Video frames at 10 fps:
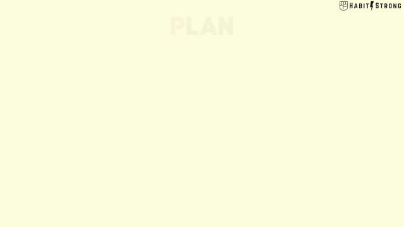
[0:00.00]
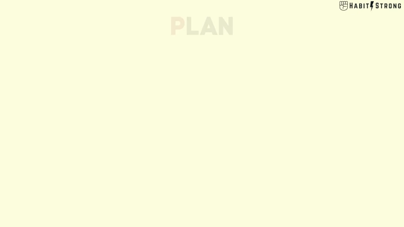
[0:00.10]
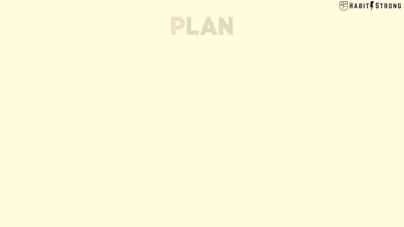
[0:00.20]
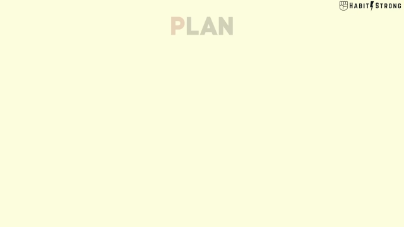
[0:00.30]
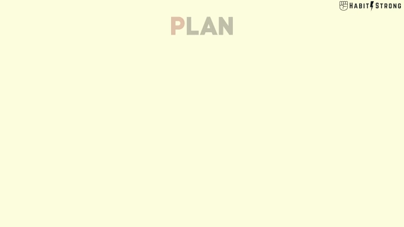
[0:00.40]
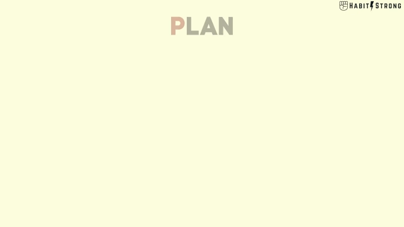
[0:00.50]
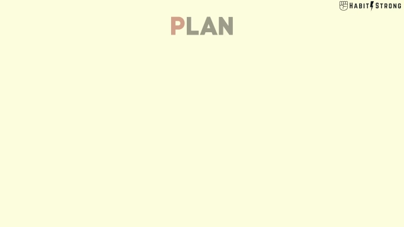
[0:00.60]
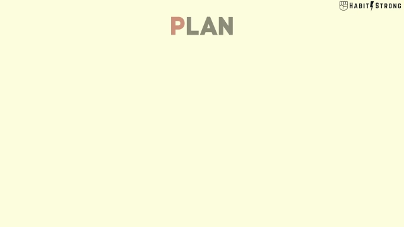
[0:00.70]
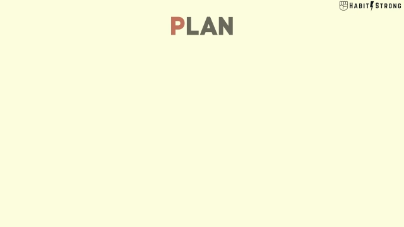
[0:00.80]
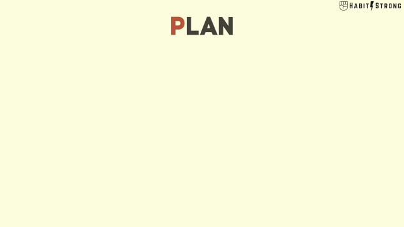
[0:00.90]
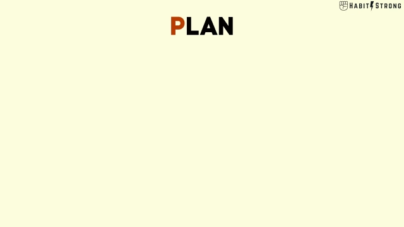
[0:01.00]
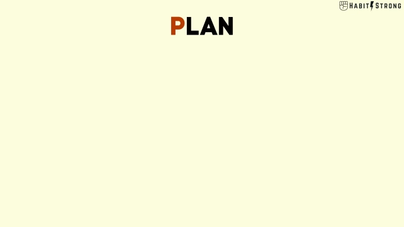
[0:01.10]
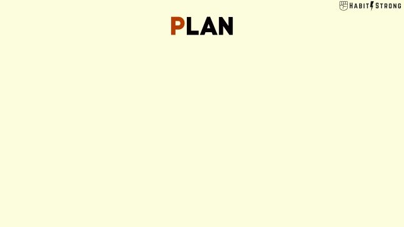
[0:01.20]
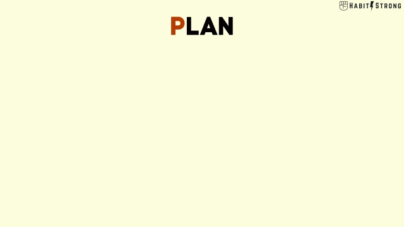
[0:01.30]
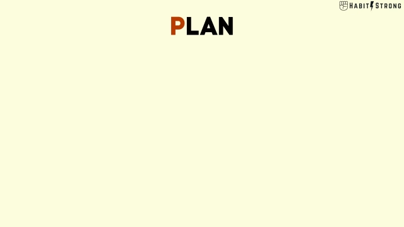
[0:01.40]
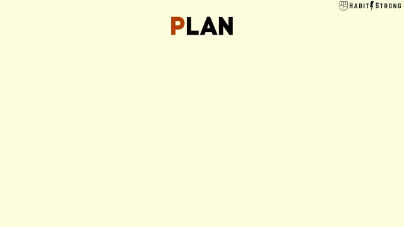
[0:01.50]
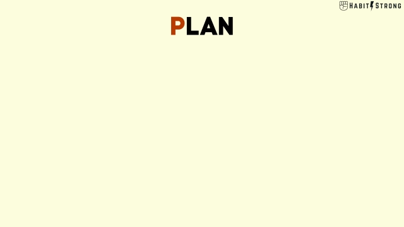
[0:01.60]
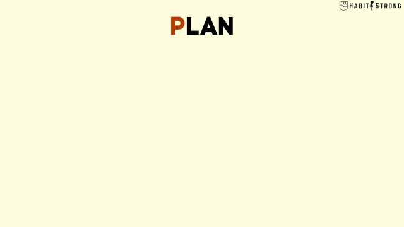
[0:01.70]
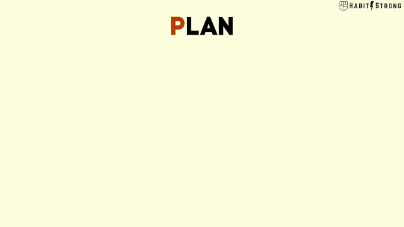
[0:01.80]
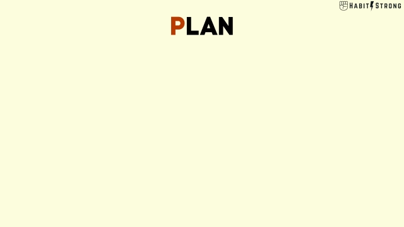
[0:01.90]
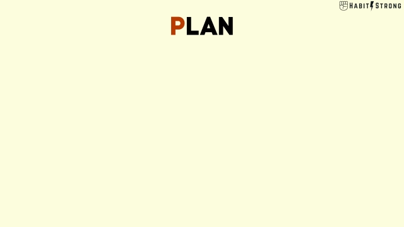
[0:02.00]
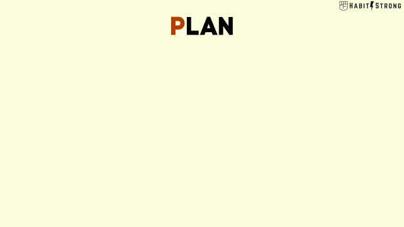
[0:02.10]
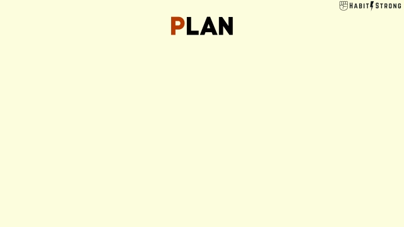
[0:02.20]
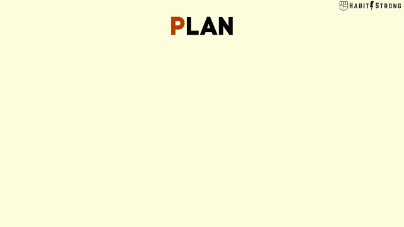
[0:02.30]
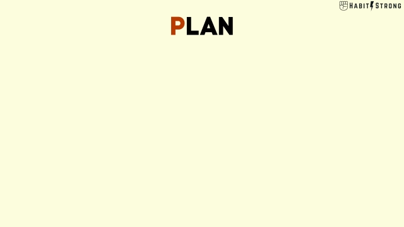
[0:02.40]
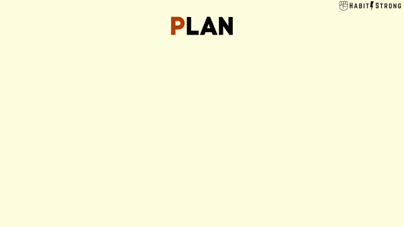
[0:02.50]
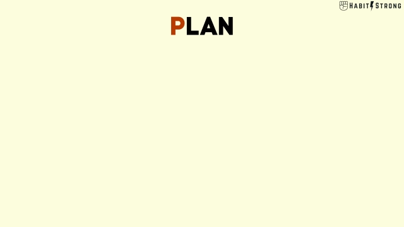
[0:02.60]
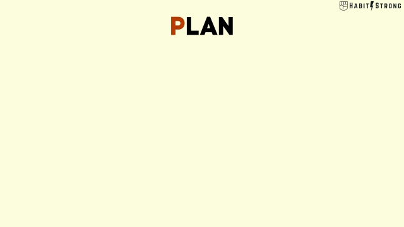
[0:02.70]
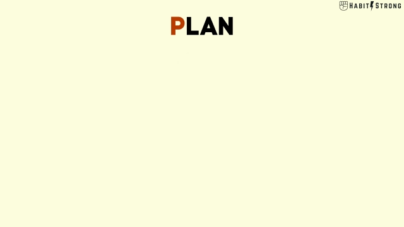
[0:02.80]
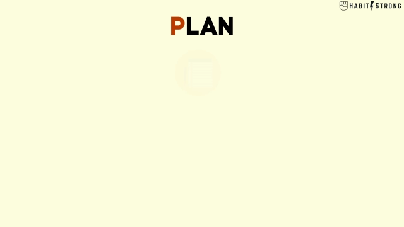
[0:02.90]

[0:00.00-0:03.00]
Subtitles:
Nobody's mouth can be seen.